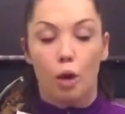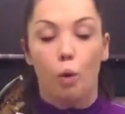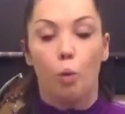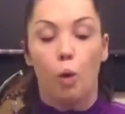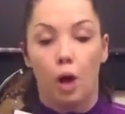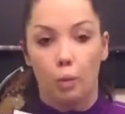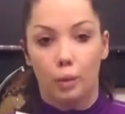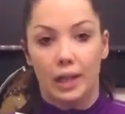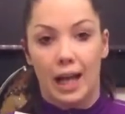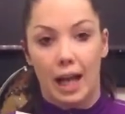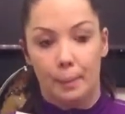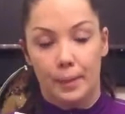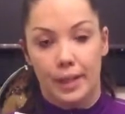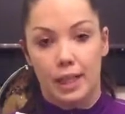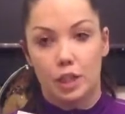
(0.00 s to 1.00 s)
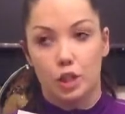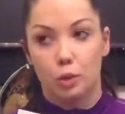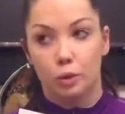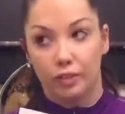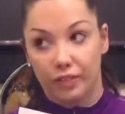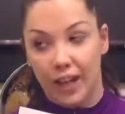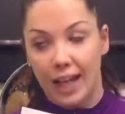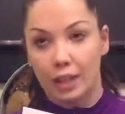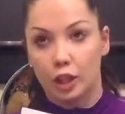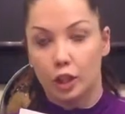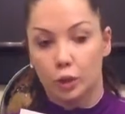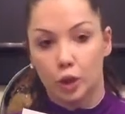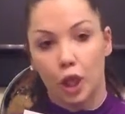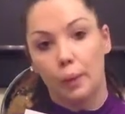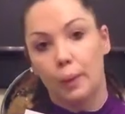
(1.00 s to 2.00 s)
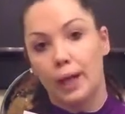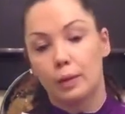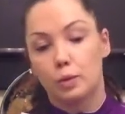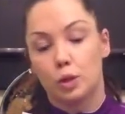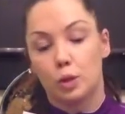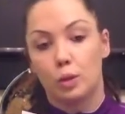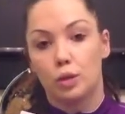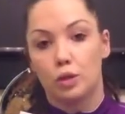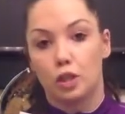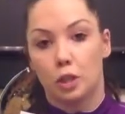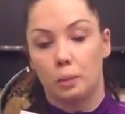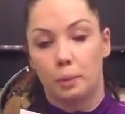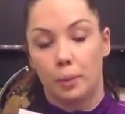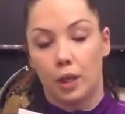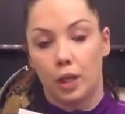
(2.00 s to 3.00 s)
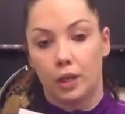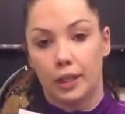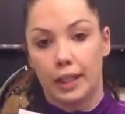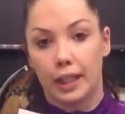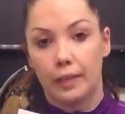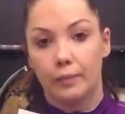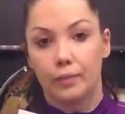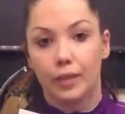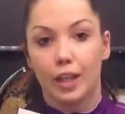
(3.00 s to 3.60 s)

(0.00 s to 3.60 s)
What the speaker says: What will happen is you will find that you'll go out to the supermarket